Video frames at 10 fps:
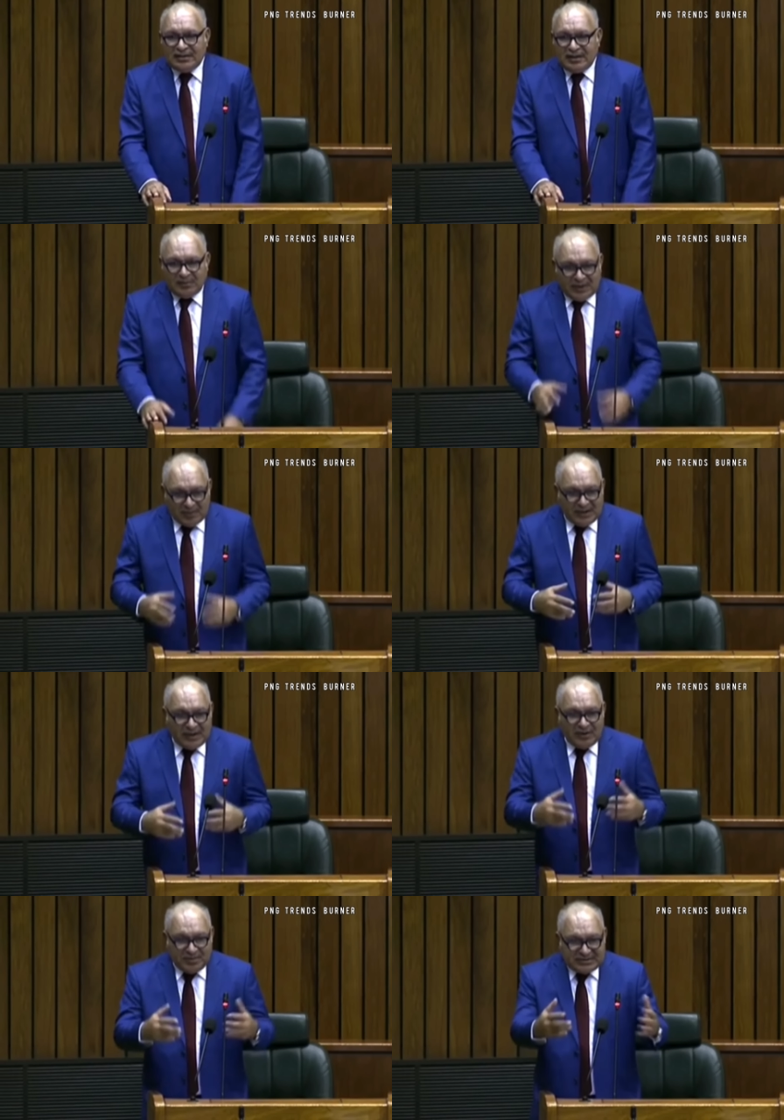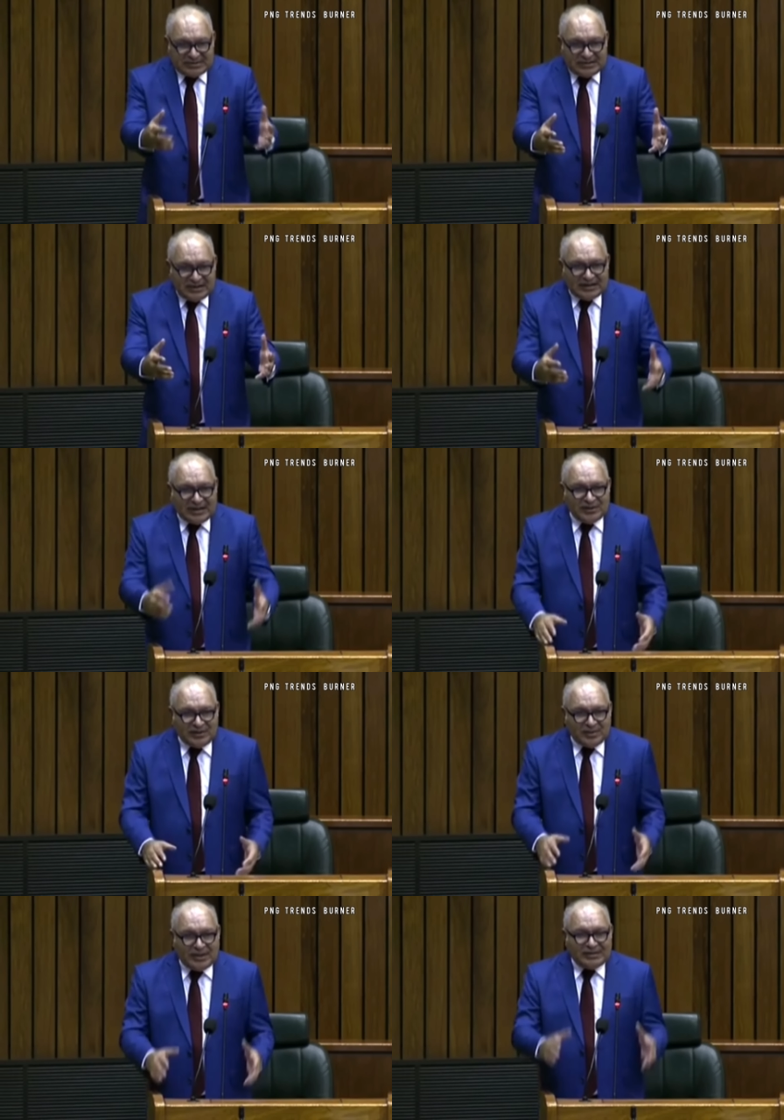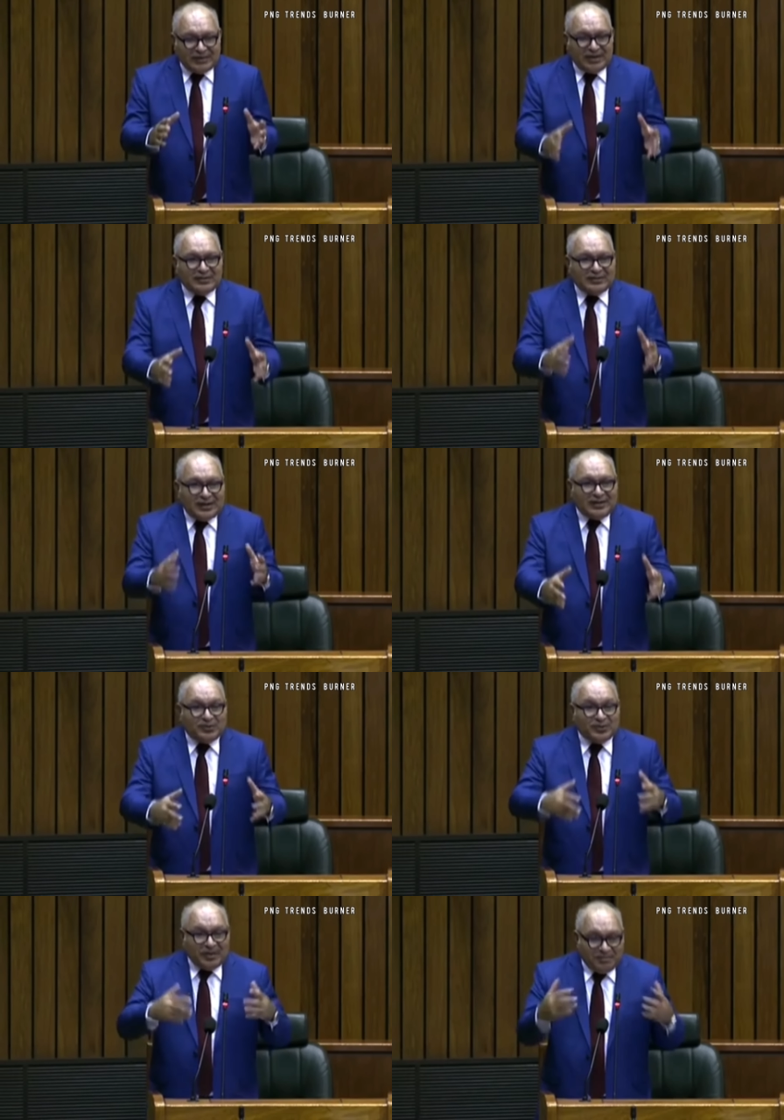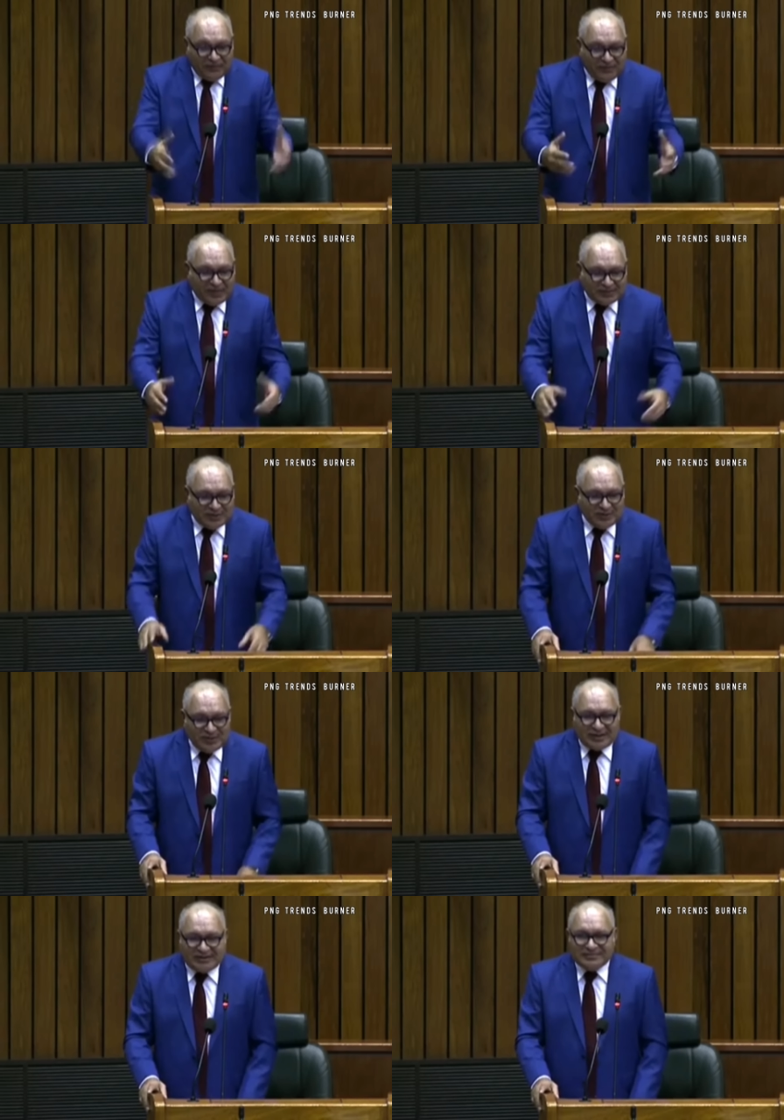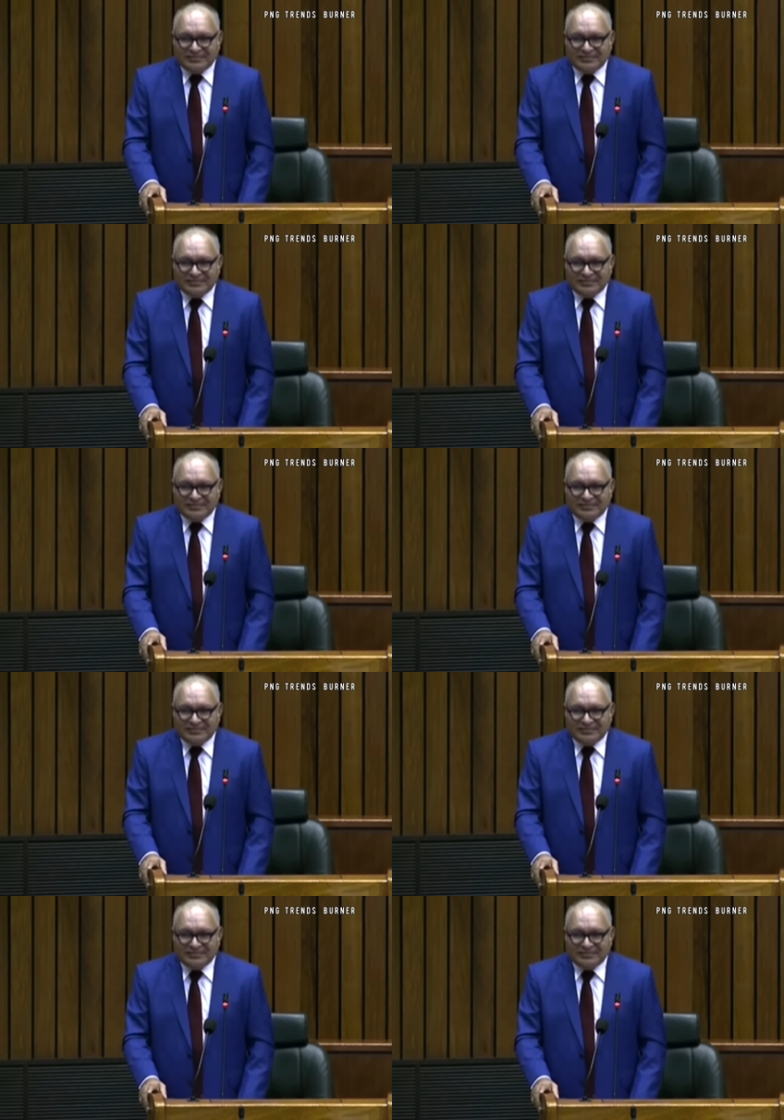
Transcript: And when we in opposition are telling you, we are trying to tell you to improve what you're doing.